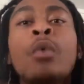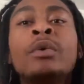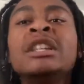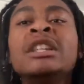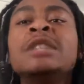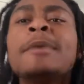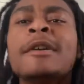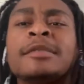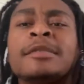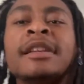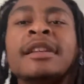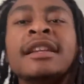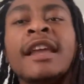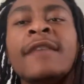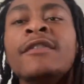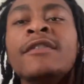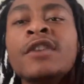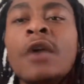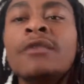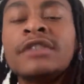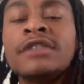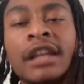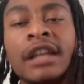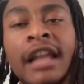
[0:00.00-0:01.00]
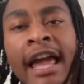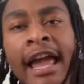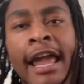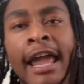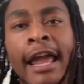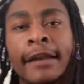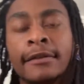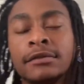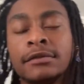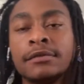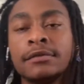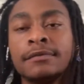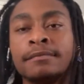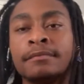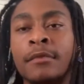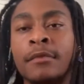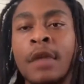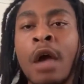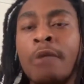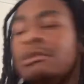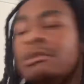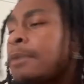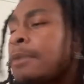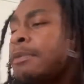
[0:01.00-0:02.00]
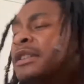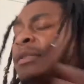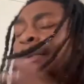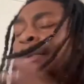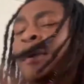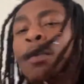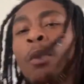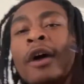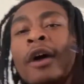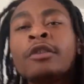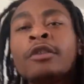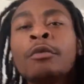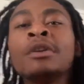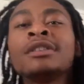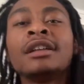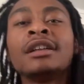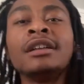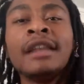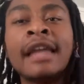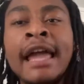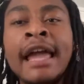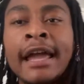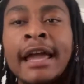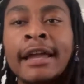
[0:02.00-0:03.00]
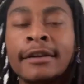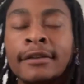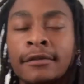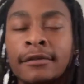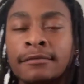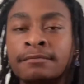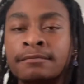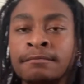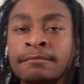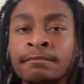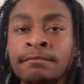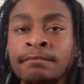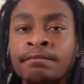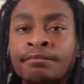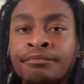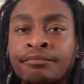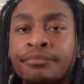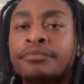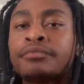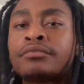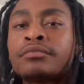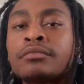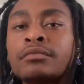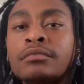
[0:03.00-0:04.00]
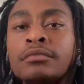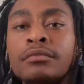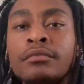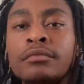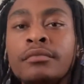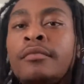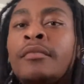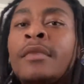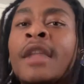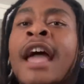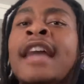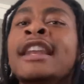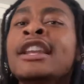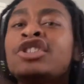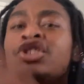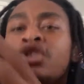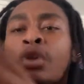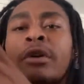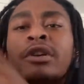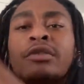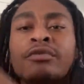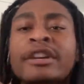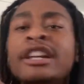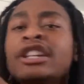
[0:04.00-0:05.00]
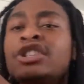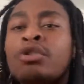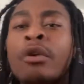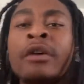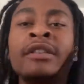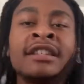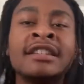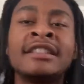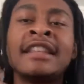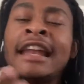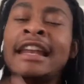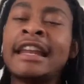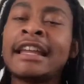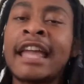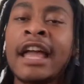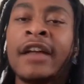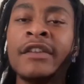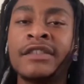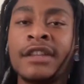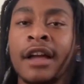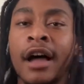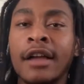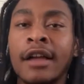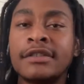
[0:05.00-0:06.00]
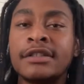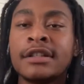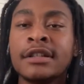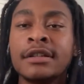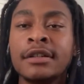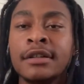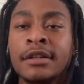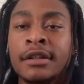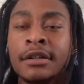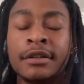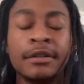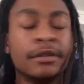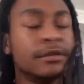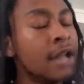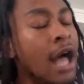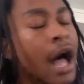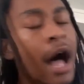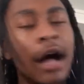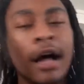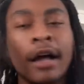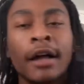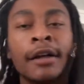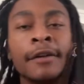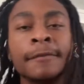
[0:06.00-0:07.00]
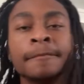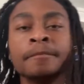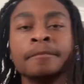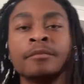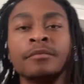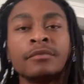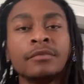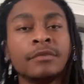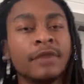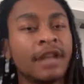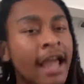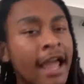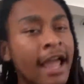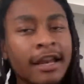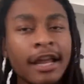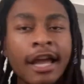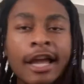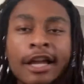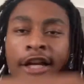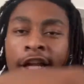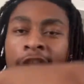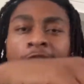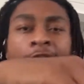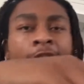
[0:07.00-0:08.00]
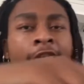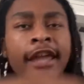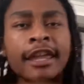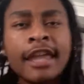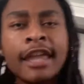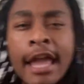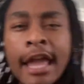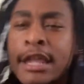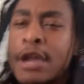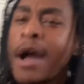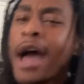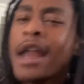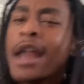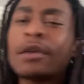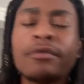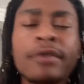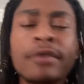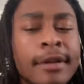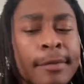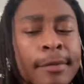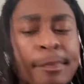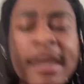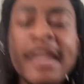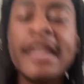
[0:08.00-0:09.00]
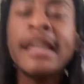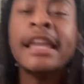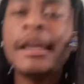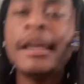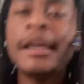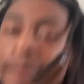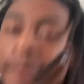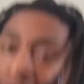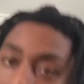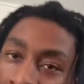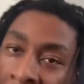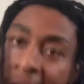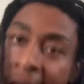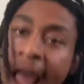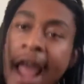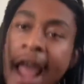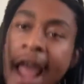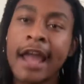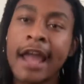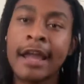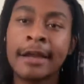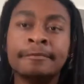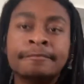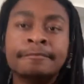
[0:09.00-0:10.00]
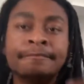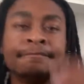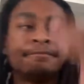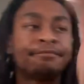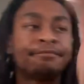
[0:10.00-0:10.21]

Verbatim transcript: we supposed to be living off the land. We supposed to be working with the land and the sort resources that it gives us. No, yeah, yeah, yeah. You gotta repeat game,